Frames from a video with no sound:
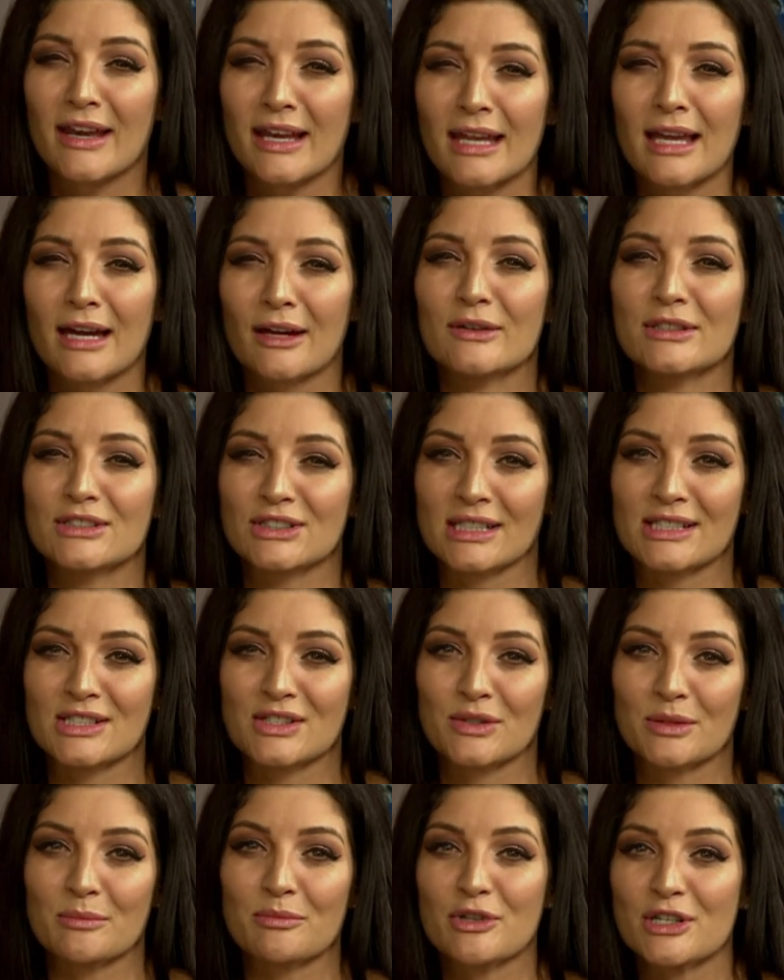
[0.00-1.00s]
that encourage us
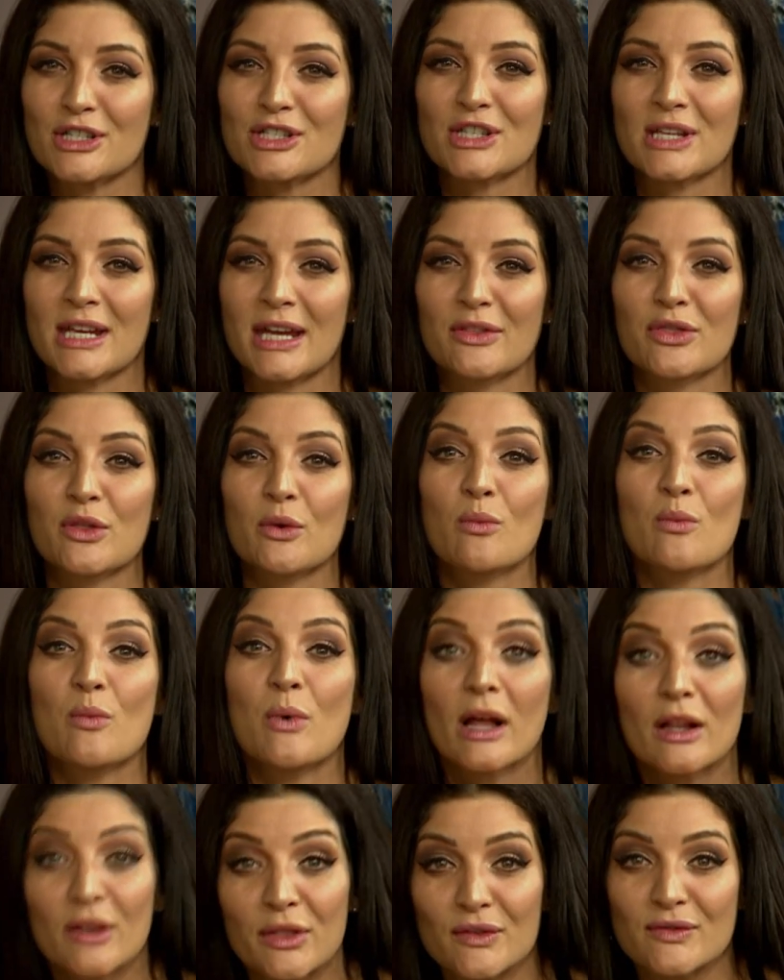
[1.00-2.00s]
to appreciate the
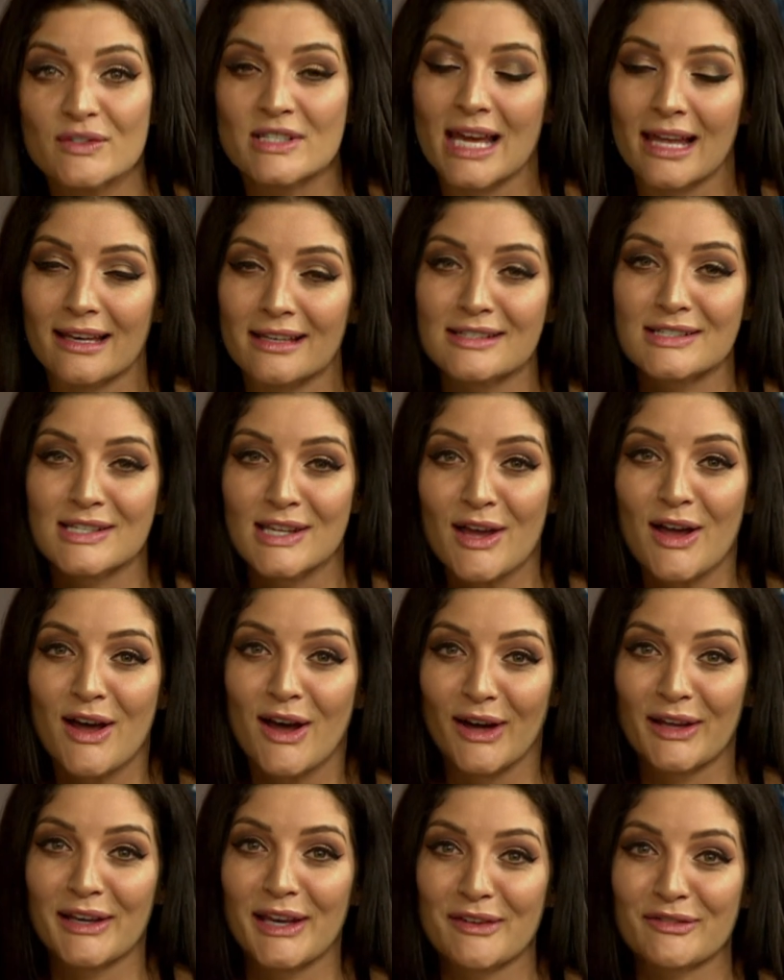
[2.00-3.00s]
wealth of talent
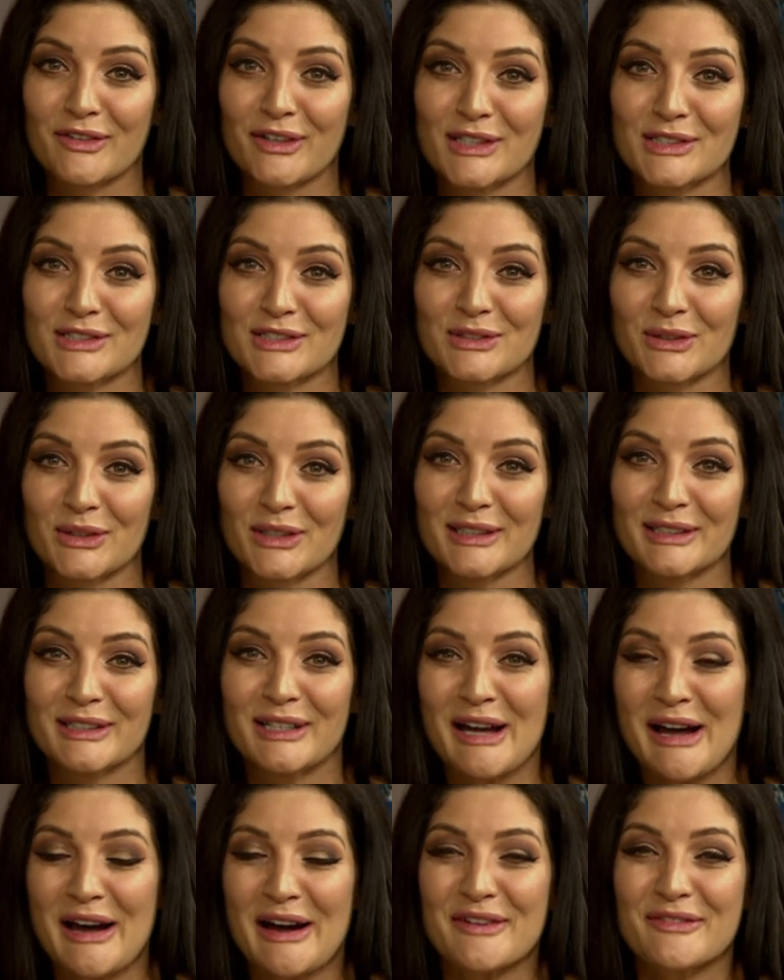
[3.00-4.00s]
on African soil.
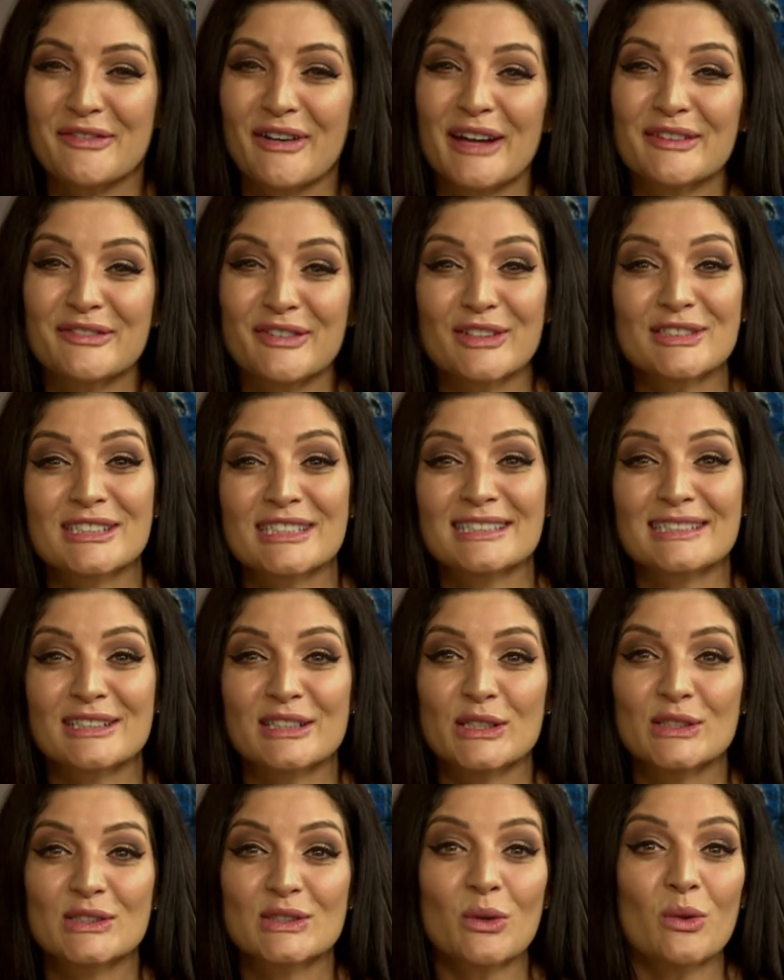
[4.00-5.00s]
Five Roses
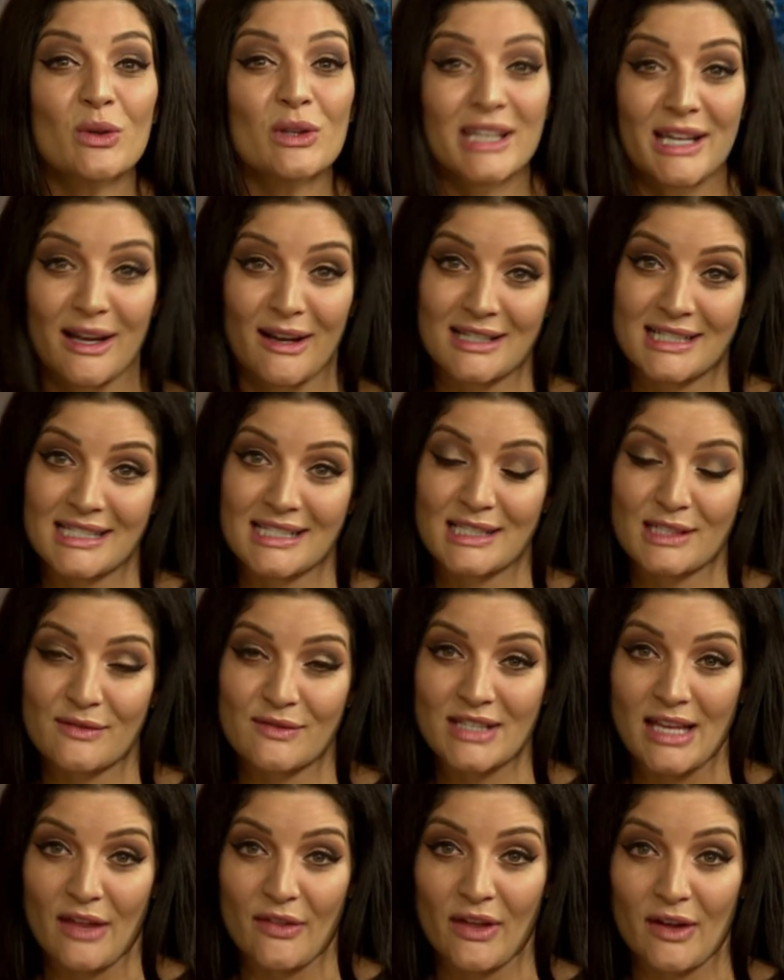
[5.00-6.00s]
salutes all the artists
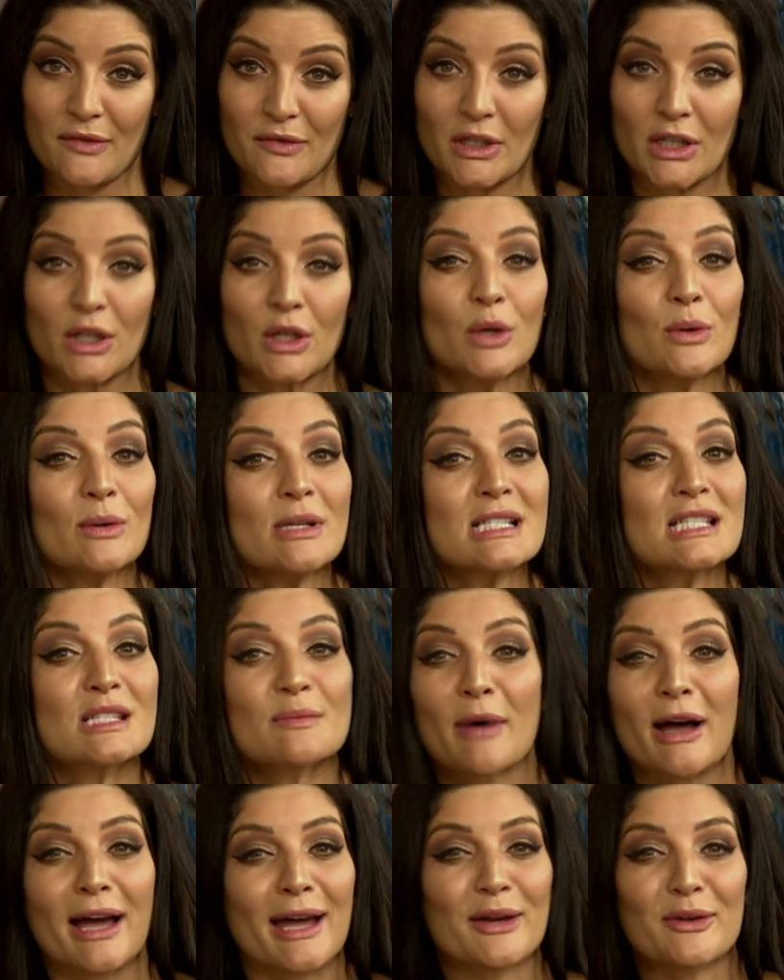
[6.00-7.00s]
of South Africa who
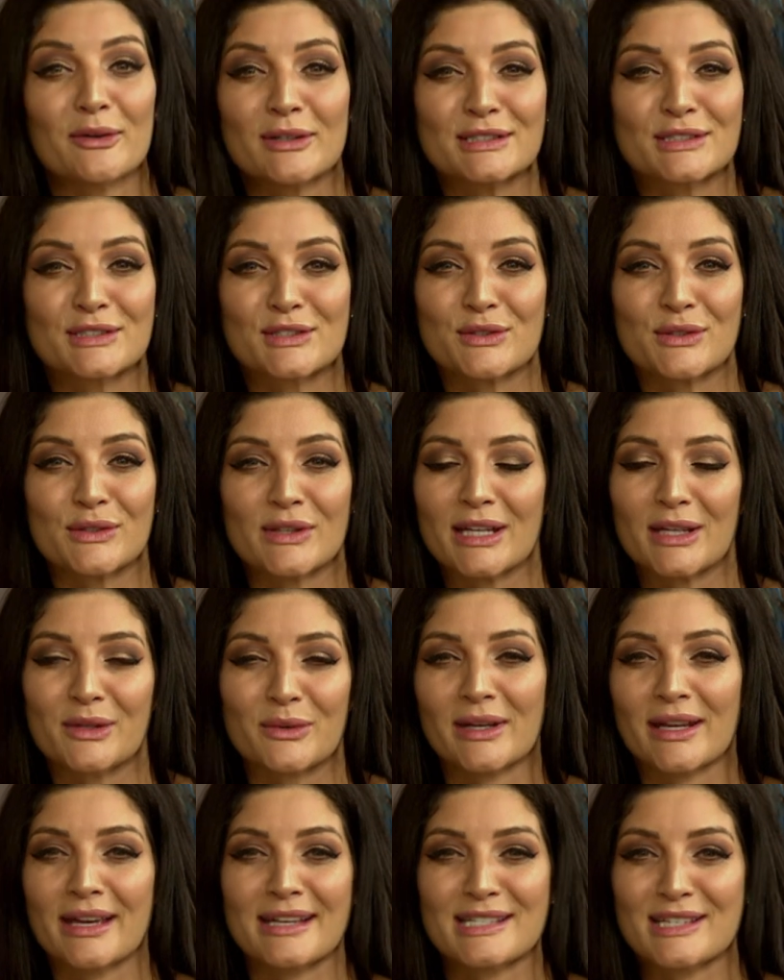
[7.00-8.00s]
inspire us through their
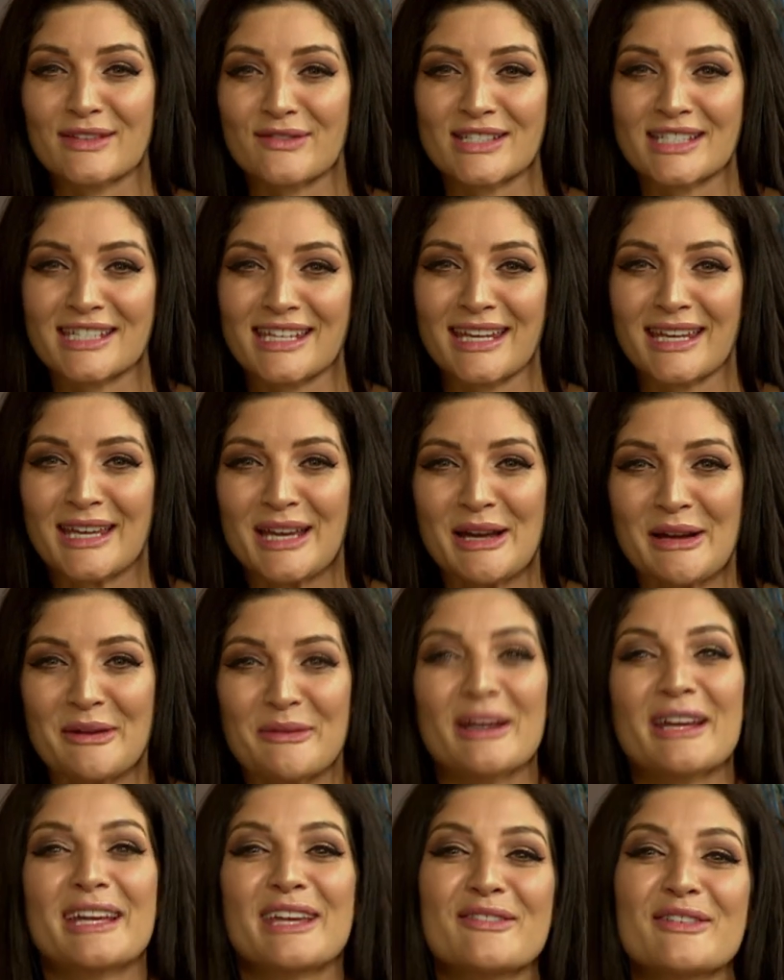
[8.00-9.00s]
creativity.
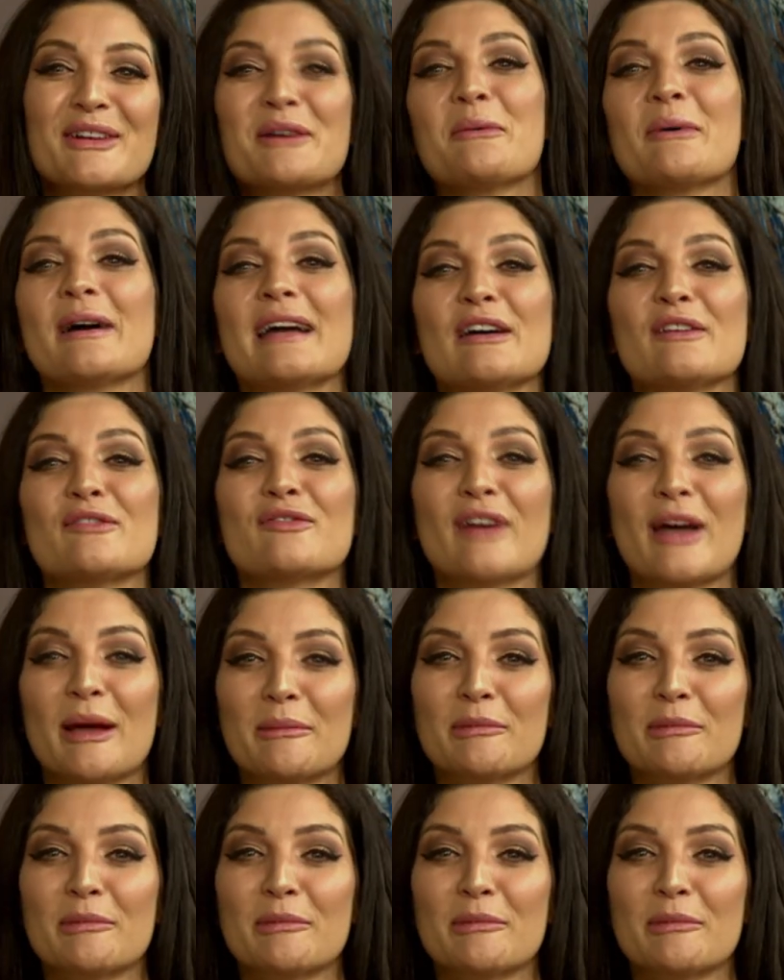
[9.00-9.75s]
We're giving away a